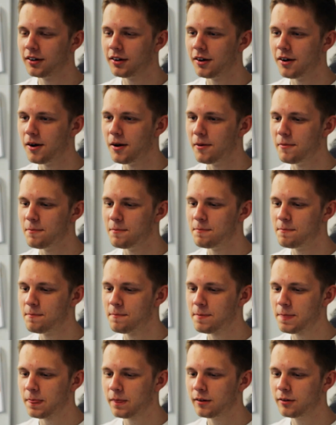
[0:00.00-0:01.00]
Um,
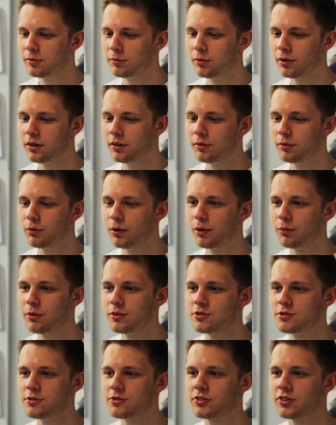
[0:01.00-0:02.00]
What, what
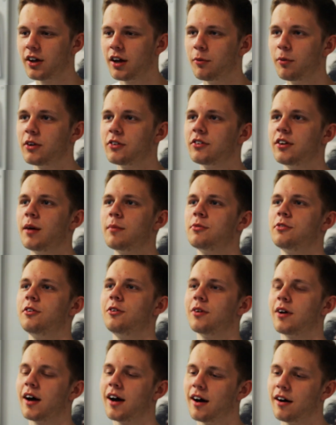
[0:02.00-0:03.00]
would you say? What tips do
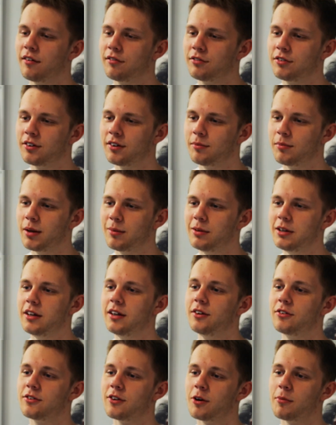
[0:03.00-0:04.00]
you have to maybe
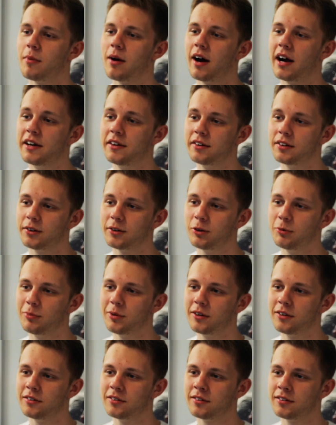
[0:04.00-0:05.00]
ease their mind a little bit?